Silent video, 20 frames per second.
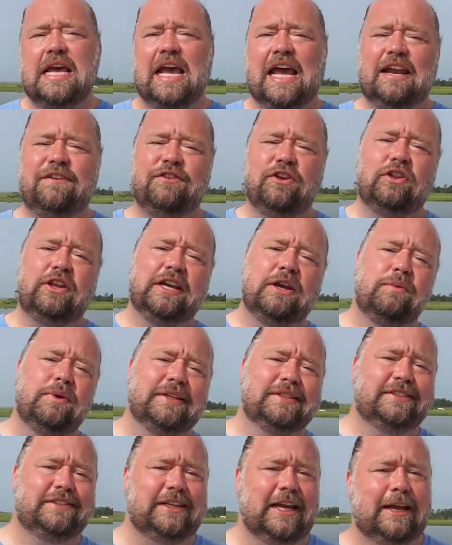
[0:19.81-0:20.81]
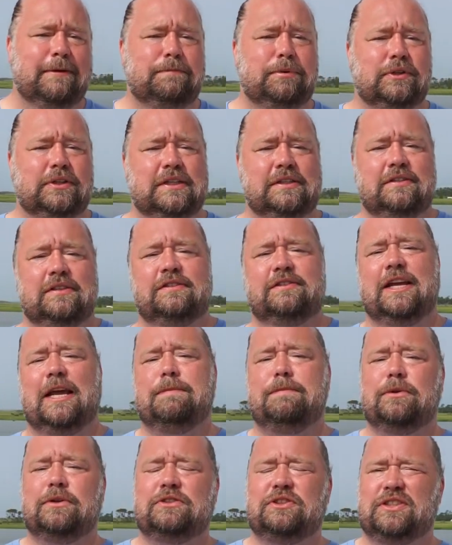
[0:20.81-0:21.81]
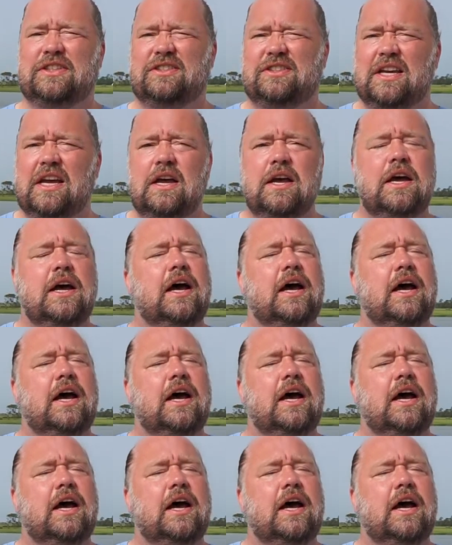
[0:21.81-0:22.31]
And if you look at what a sample is, a sample is just